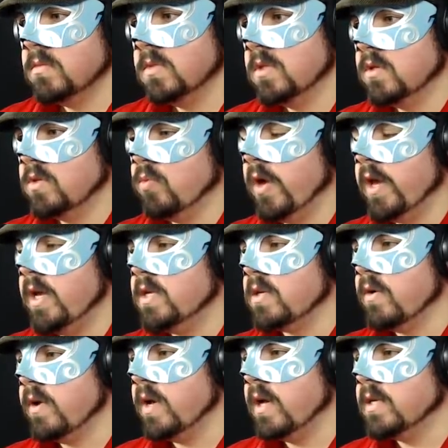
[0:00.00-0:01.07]
Because what he's
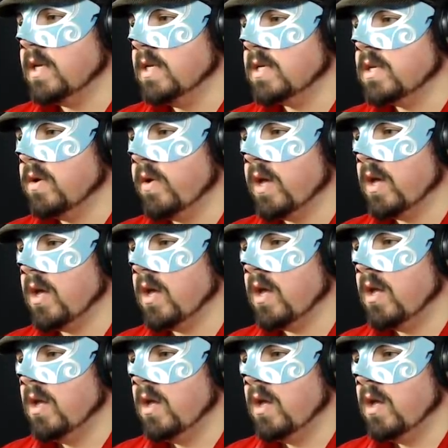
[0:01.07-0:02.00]
doing is he's doing a